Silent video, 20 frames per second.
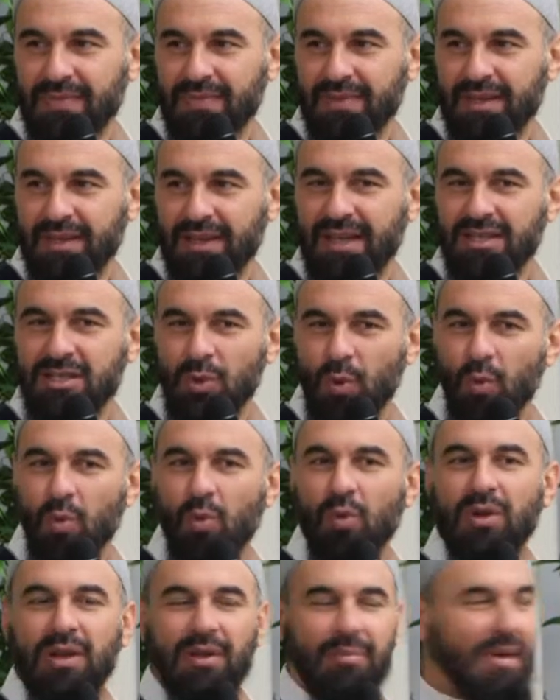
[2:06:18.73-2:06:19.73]
It's
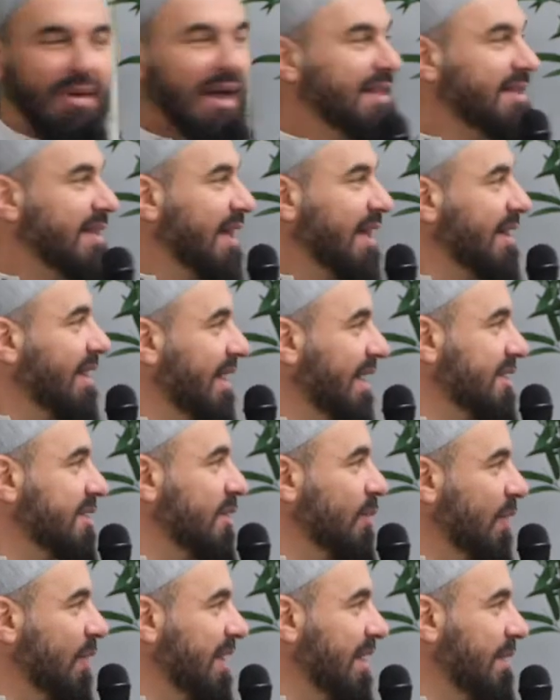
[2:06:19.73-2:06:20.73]
all about that
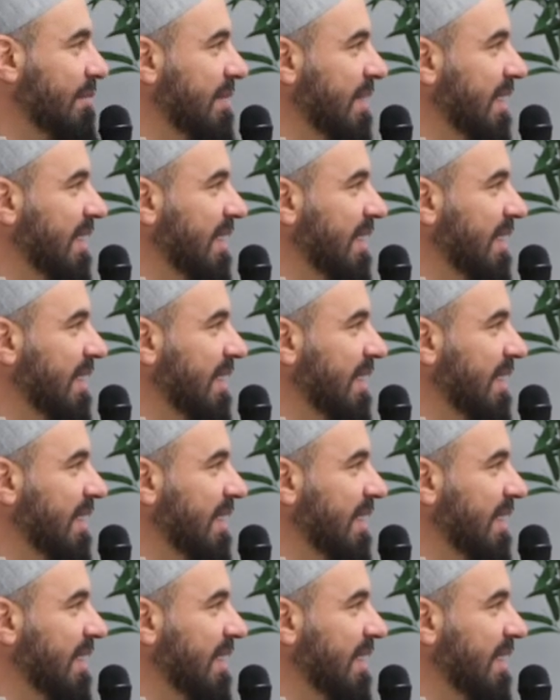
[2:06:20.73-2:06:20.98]
connection with Him.